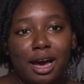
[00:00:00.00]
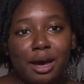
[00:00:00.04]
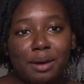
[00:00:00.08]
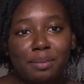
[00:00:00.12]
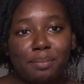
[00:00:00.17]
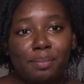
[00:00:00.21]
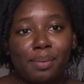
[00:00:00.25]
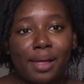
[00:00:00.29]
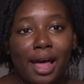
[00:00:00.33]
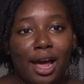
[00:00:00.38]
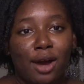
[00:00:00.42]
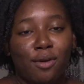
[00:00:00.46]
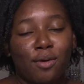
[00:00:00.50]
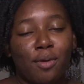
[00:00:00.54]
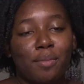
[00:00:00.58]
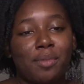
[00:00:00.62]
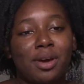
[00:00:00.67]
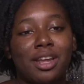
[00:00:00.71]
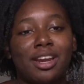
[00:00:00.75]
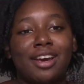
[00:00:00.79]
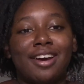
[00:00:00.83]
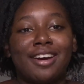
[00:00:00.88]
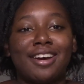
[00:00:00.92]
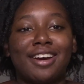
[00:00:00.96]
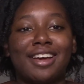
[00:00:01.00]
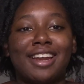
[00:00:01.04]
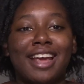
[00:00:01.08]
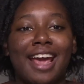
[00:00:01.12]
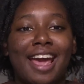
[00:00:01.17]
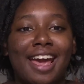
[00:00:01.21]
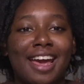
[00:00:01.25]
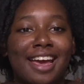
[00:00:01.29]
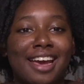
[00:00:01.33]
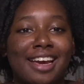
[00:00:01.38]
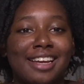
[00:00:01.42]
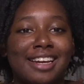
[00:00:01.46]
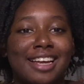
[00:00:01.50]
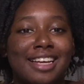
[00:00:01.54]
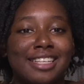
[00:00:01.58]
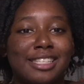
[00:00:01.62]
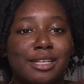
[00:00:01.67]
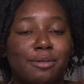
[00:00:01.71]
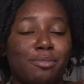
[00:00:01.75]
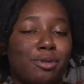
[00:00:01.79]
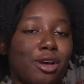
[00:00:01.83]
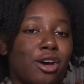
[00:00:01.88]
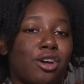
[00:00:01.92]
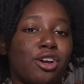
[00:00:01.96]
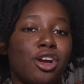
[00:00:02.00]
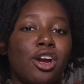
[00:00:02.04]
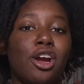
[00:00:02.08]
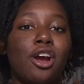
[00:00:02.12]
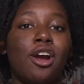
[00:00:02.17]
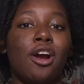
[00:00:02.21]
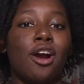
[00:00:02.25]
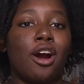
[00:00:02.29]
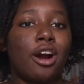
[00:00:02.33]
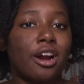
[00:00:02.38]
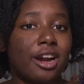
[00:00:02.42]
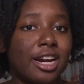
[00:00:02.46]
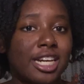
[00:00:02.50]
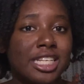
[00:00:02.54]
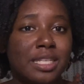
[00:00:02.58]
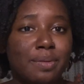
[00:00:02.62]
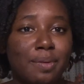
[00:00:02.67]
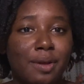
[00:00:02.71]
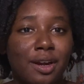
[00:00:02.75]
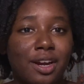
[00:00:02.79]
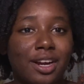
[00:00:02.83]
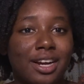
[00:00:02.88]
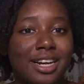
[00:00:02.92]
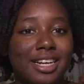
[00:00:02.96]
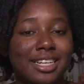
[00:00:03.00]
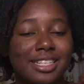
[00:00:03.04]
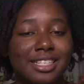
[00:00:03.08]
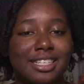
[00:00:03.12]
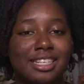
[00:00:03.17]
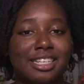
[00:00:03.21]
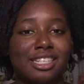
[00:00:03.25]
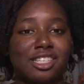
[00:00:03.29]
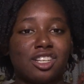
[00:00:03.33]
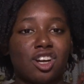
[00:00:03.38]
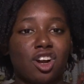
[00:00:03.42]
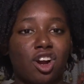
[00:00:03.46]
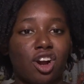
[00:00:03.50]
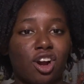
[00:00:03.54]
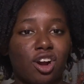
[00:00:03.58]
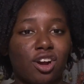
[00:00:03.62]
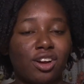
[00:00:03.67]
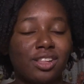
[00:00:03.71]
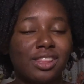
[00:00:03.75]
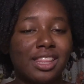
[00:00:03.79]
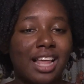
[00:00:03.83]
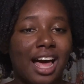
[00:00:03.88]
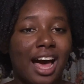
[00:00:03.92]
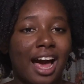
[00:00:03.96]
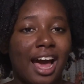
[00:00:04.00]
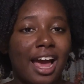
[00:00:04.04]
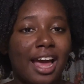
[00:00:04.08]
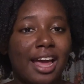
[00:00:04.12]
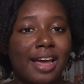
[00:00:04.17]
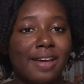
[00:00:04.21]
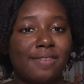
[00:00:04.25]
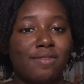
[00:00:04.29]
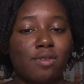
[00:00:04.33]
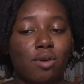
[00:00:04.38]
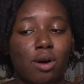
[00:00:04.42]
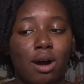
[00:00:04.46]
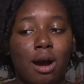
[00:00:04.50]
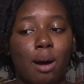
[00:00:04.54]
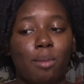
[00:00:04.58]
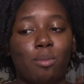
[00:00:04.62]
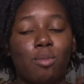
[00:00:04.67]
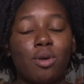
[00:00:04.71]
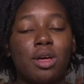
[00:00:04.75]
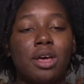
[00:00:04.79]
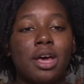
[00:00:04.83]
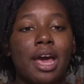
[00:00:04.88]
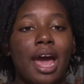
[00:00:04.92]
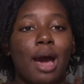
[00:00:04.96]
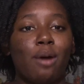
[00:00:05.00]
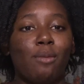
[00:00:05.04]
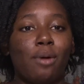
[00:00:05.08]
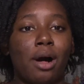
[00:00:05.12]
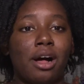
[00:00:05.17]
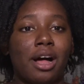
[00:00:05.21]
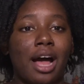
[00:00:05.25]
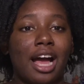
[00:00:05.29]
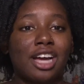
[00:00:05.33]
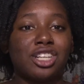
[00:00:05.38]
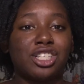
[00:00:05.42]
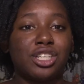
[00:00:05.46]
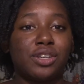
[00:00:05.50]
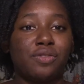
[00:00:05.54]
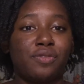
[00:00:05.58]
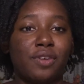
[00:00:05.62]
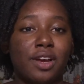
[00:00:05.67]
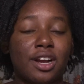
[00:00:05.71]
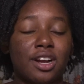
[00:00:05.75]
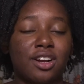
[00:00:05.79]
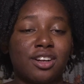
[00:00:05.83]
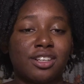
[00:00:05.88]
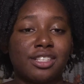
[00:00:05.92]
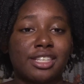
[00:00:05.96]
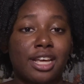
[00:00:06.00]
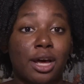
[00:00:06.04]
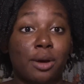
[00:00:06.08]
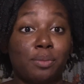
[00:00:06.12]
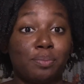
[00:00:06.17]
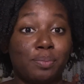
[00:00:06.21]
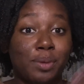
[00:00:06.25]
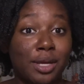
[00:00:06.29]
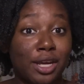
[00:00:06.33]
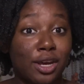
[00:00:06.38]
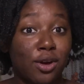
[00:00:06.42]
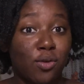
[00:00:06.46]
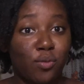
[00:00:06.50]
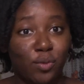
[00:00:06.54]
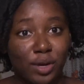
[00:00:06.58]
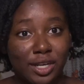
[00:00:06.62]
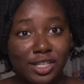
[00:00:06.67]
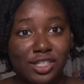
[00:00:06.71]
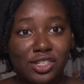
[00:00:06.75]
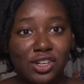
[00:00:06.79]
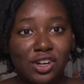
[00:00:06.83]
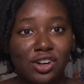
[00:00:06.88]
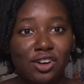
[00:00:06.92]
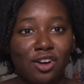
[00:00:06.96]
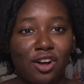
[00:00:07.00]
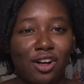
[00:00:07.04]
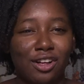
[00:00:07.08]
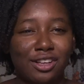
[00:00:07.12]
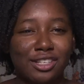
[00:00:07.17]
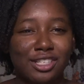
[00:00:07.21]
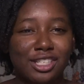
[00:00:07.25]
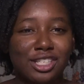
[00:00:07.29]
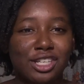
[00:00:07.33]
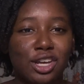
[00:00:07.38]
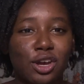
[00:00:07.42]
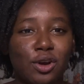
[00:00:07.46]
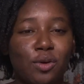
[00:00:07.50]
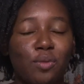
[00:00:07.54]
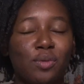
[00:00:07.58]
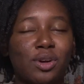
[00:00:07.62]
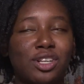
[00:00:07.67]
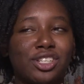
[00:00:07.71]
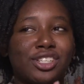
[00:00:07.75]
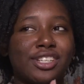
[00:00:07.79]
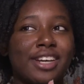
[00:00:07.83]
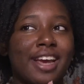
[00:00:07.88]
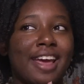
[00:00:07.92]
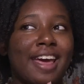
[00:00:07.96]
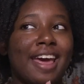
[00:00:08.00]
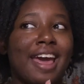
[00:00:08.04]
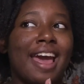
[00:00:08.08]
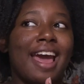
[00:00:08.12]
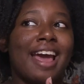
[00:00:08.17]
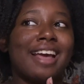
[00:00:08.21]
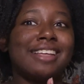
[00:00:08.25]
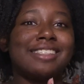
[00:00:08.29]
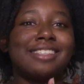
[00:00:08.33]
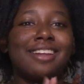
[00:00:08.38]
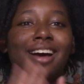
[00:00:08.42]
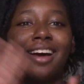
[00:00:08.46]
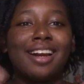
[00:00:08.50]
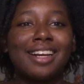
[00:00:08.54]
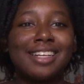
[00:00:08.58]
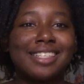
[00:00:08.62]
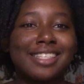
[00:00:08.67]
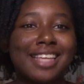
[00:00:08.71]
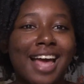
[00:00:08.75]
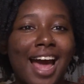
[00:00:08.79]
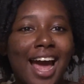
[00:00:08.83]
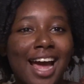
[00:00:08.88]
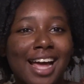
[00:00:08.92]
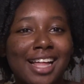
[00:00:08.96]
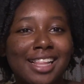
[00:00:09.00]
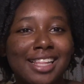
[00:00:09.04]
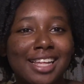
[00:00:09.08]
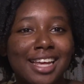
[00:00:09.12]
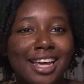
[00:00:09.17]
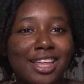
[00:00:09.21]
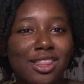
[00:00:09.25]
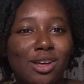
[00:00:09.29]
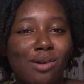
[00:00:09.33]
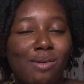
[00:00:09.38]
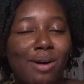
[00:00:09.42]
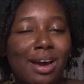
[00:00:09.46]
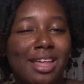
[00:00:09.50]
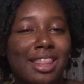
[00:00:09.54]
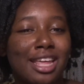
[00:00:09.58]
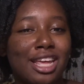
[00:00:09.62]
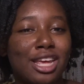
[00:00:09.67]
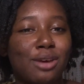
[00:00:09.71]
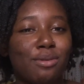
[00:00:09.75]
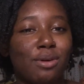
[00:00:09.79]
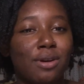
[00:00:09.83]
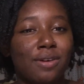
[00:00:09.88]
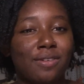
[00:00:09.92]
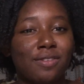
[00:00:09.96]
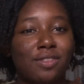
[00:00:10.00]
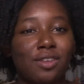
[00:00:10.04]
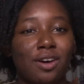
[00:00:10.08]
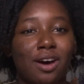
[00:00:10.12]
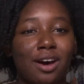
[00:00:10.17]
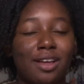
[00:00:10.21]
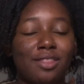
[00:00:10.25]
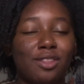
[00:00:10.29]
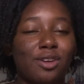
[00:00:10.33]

Black womanhood, and it's about her experiences, her life, while as she figures out being a wizard also, which is not exactly in the way that you would have thought.